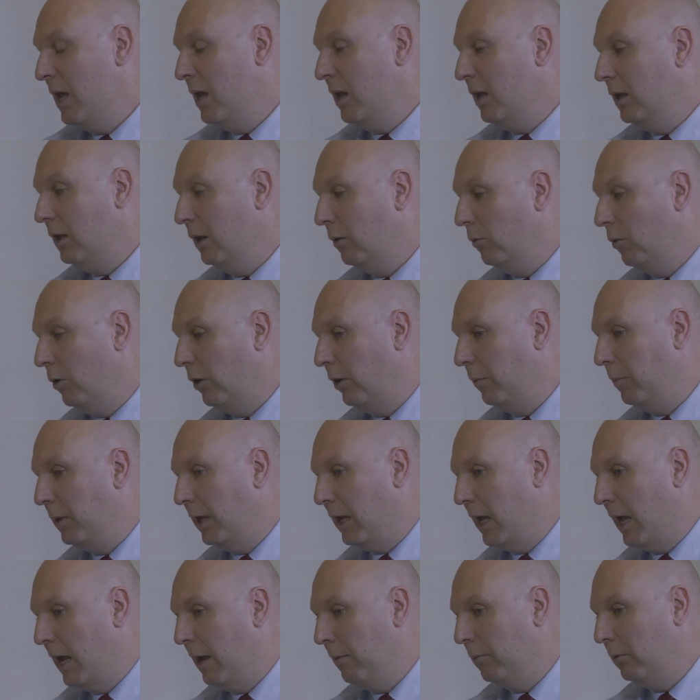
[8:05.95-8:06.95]
You want to be
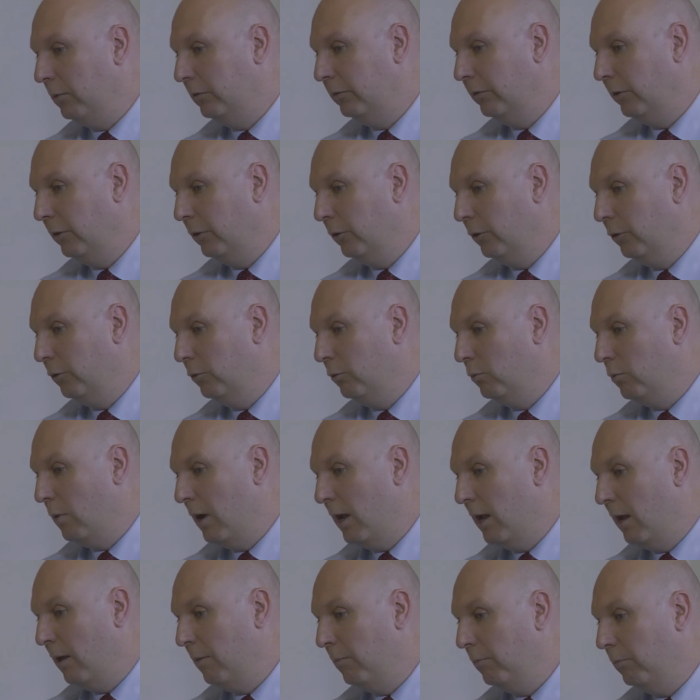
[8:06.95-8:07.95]
able to
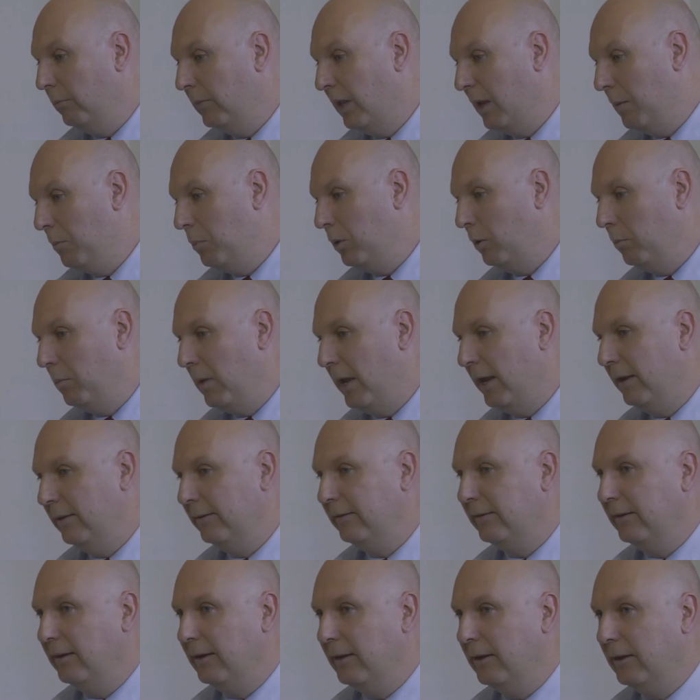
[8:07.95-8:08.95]

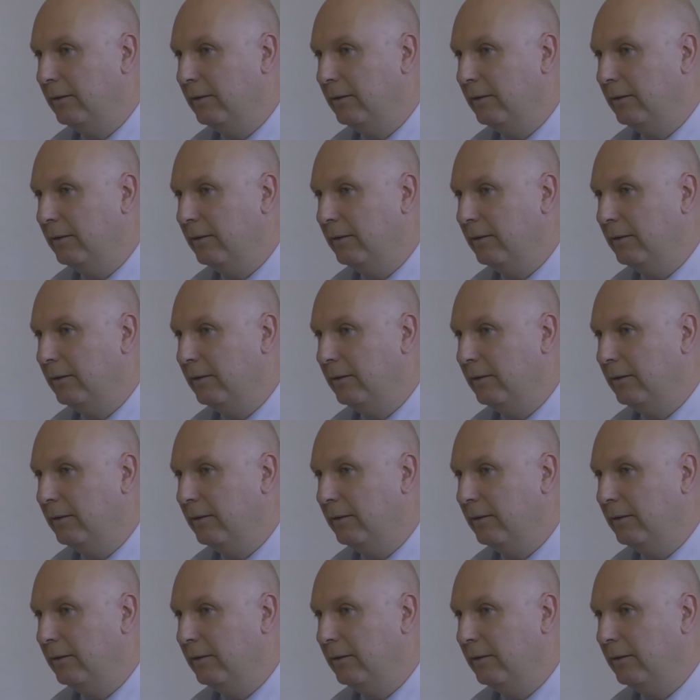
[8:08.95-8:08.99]
implement